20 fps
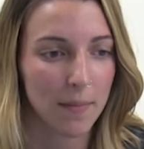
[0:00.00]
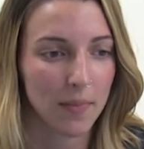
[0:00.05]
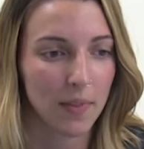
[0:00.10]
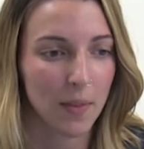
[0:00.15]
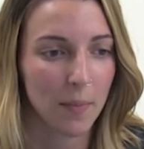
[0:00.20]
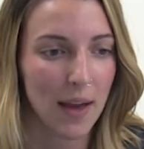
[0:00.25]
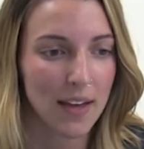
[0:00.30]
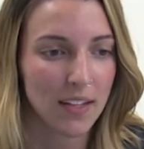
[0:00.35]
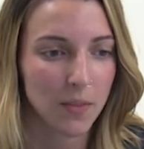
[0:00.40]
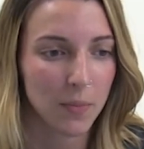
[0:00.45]

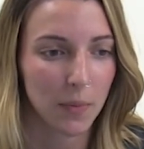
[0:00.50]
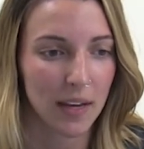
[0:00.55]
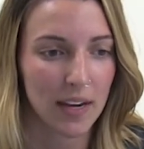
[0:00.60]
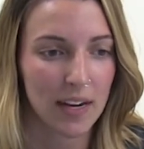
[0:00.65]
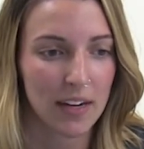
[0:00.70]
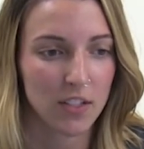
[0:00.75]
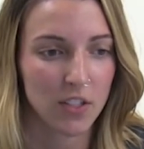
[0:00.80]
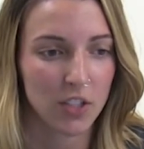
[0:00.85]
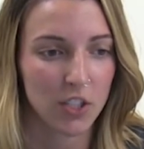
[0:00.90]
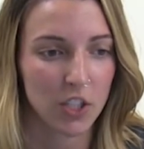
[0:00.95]
the best
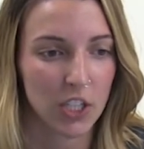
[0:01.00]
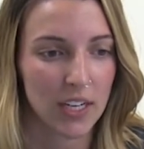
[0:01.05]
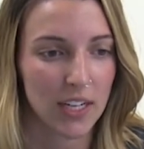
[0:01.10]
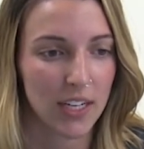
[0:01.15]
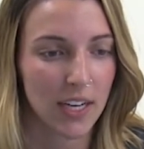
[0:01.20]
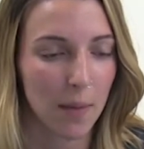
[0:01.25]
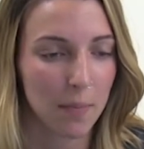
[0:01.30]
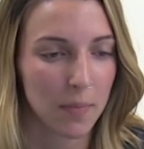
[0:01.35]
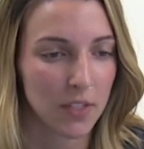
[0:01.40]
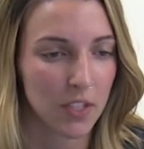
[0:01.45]
players
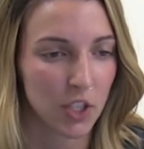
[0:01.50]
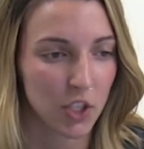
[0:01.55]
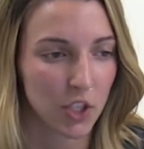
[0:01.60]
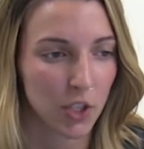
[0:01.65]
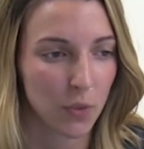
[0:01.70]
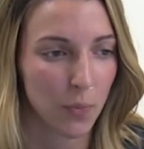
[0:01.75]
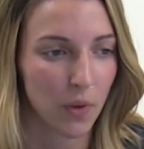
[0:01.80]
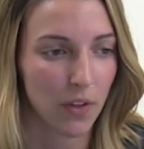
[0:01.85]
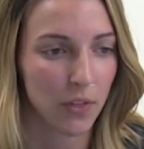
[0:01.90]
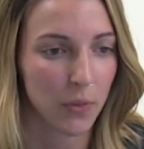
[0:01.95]
during
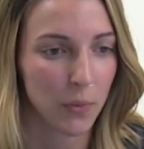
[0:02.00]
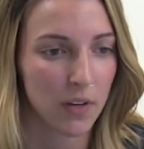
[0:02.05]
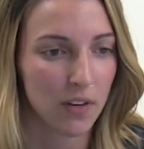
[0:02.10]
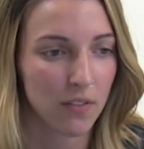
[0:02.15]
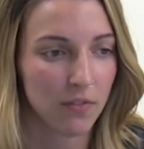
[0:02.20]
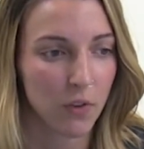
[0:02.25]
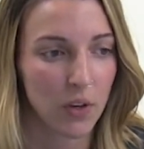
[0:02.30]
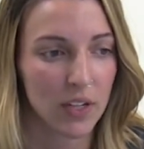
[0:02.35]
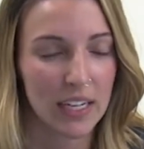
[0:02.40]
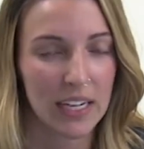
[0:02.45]
competition while three to
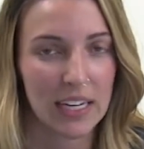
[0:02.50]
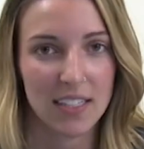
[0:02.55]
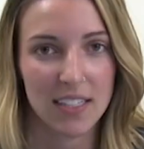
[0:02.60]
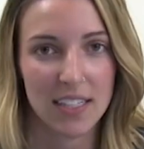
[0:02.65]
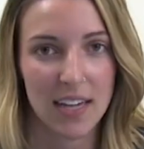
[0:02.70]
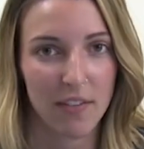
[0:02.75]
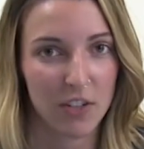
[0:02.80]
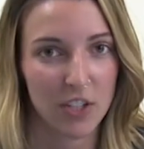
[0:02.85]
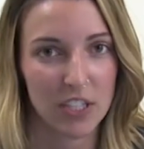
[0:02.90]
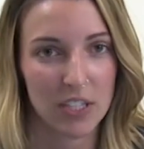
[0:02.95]
four kids
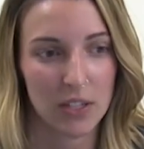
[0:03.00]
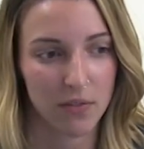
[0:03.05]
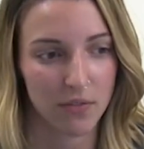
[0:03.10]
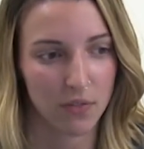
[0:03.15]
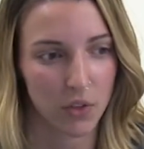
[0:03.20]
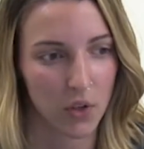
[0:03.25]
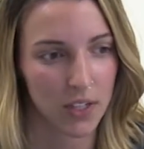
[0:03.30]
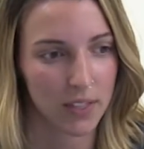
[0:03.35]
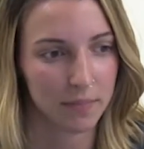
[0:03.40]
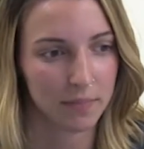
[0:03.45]
never see the
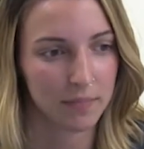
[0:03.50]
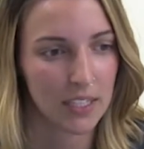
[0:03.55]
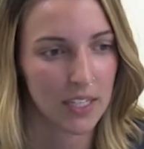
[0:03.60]
floor.